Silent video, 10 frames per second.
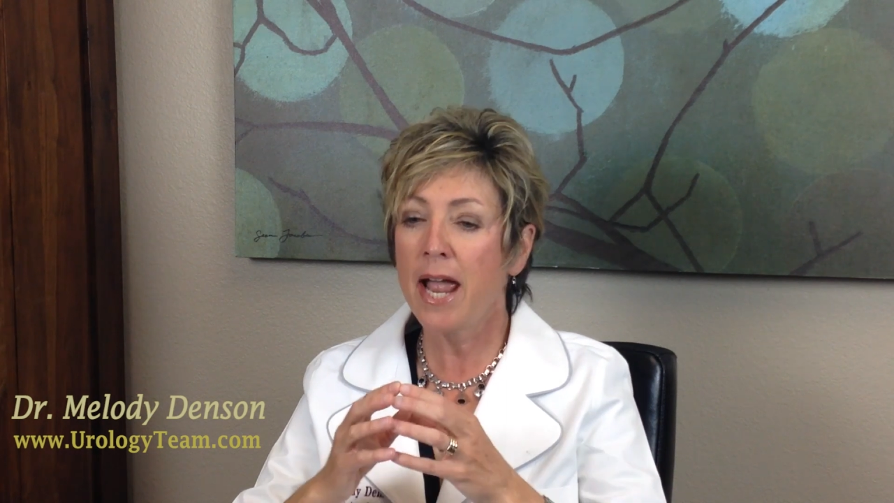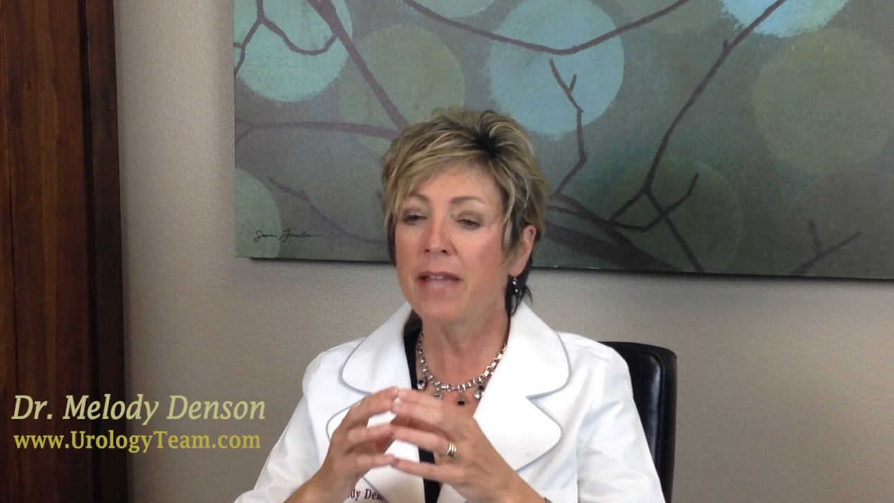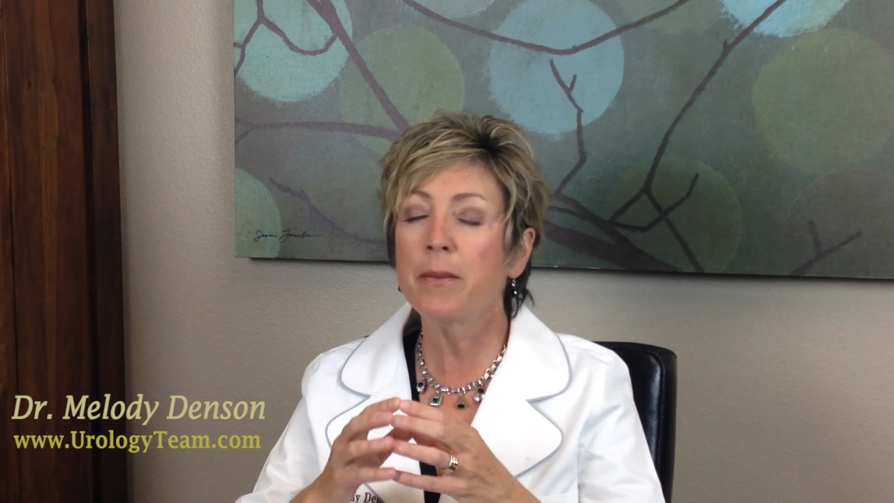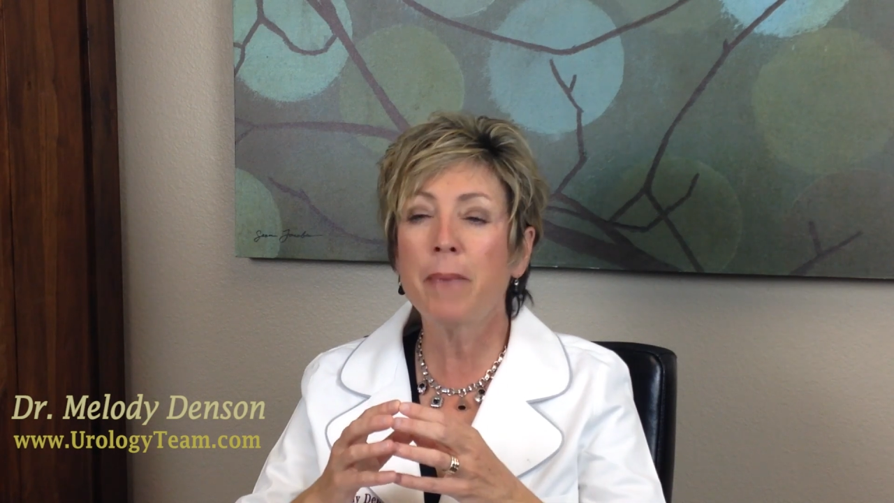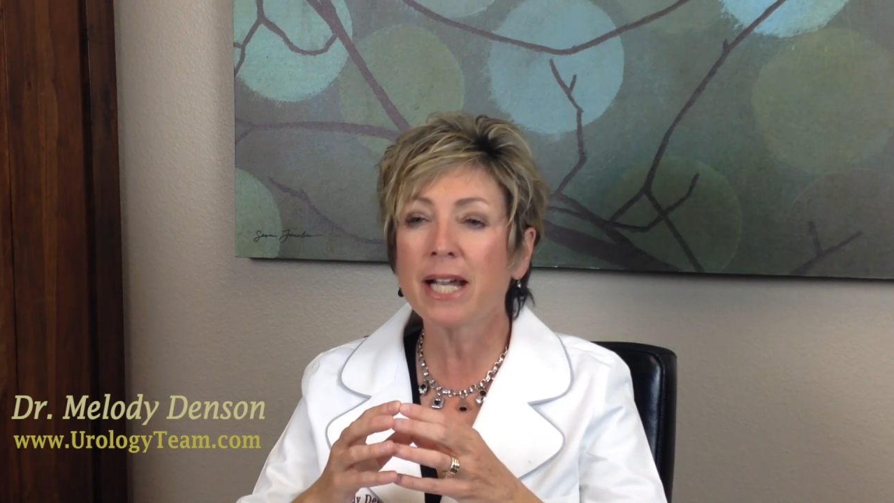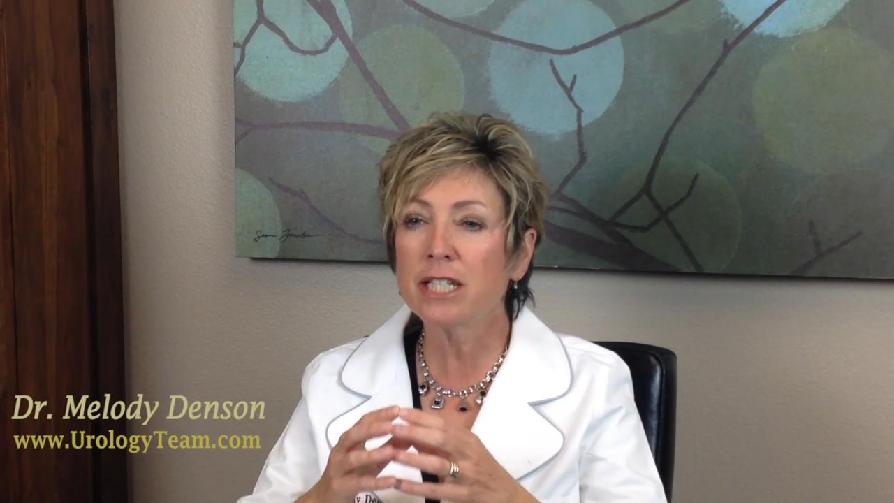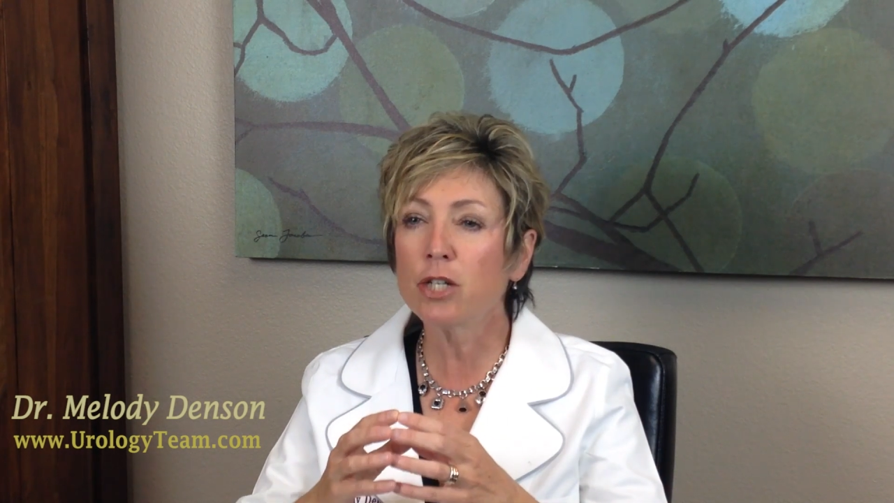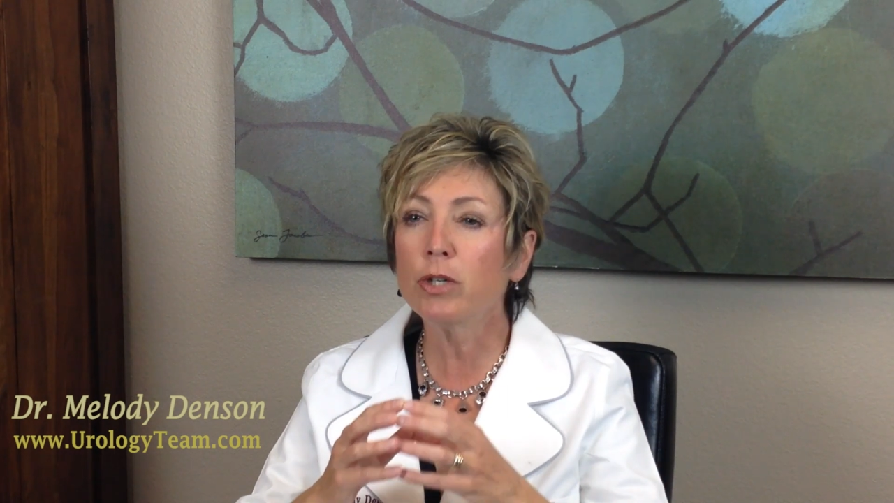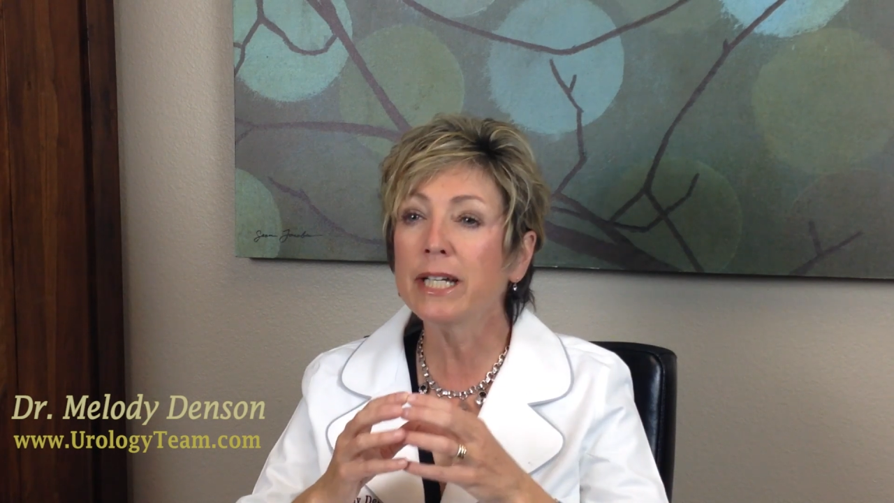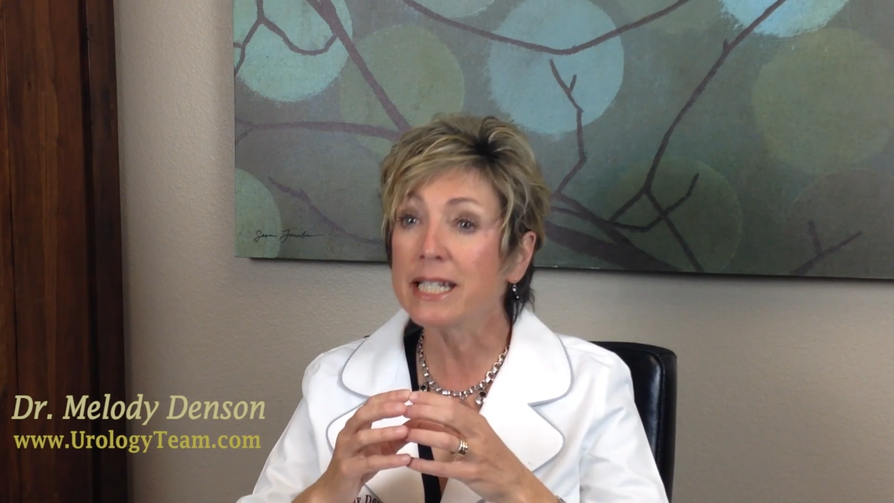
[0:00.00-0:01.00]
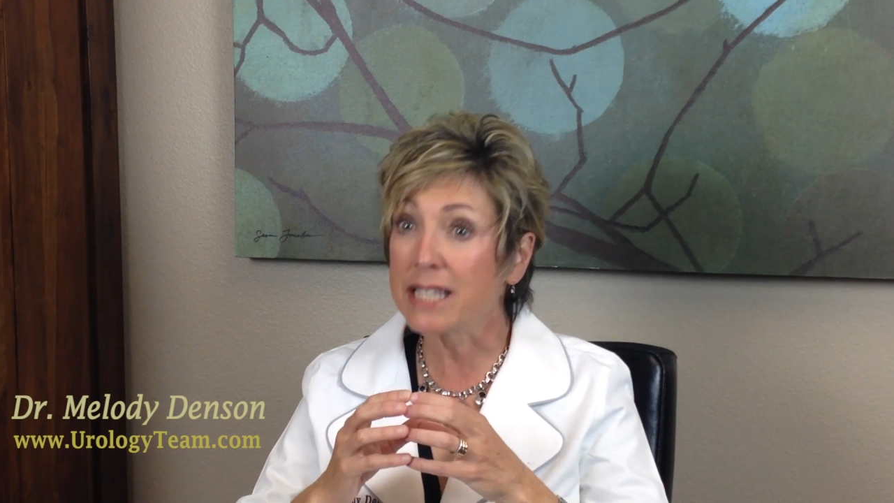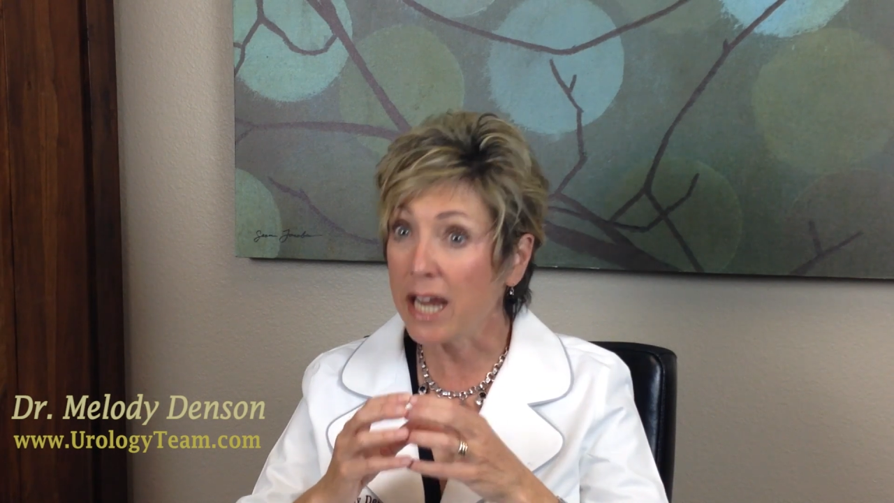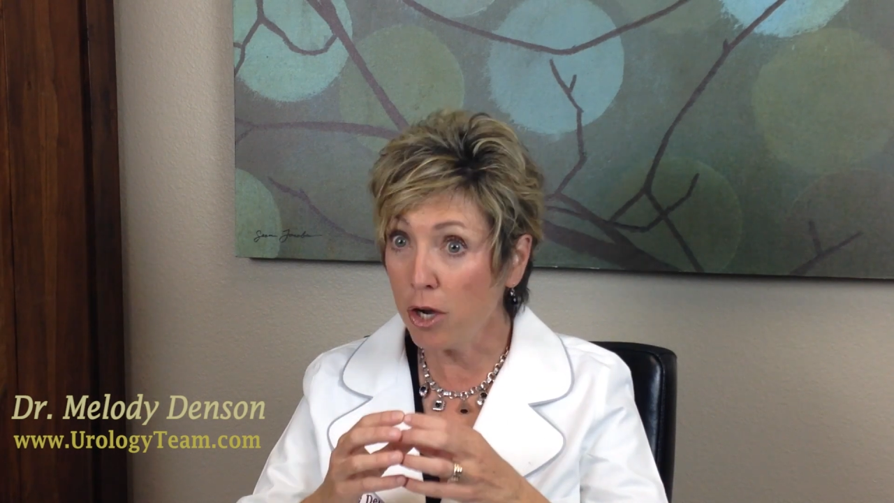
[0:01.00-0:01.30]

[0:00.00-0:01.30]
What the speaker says: and the bacteria is